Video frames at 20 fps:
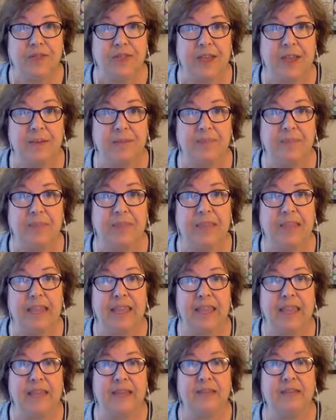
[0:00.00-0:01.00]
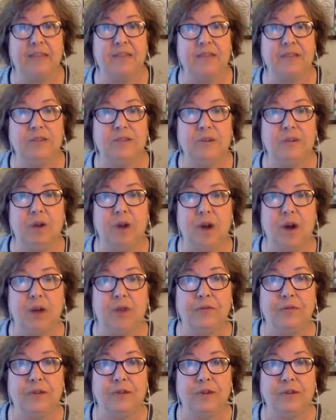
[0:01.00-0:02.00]
them and to
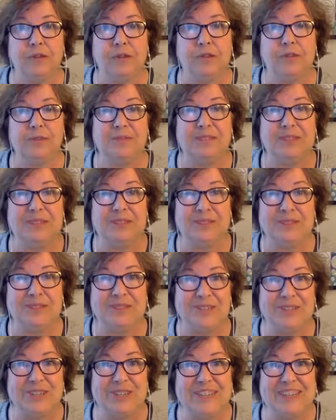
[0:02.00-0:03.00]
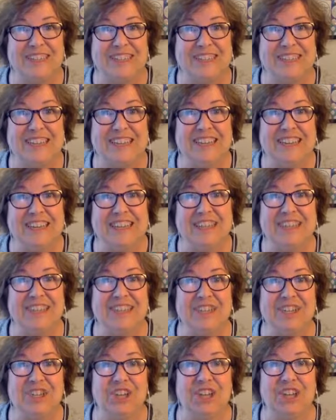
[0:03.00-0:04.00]
offer some solutions to the
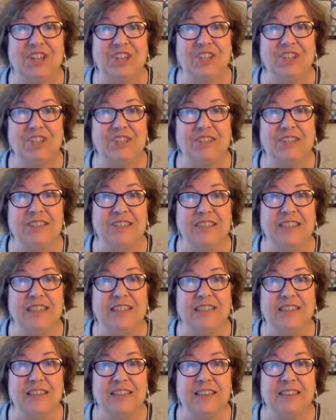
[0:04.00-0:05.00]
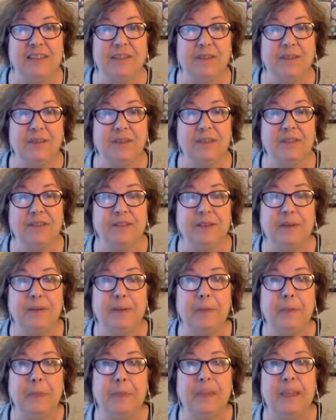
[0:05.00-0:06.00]
challenges that they deal with.
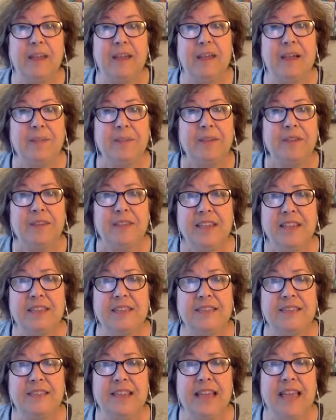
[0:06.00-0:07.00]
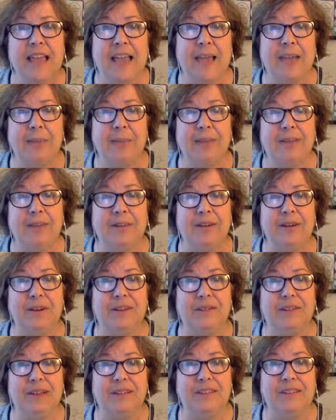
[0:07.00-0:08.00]
So a couple of things happen
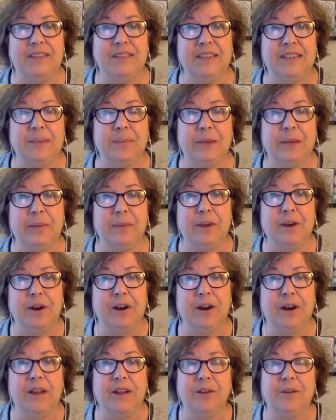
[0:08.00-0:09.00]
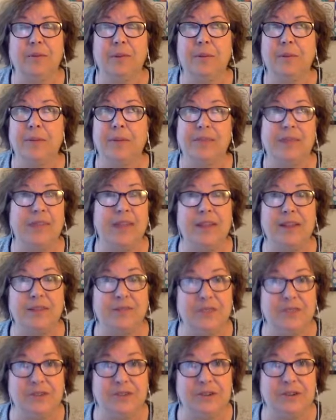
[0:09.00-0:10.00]
around email marketing, or when we think of
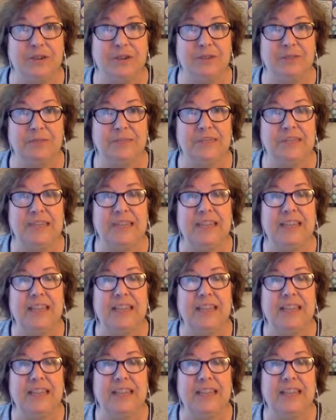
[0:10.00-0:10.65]
the terms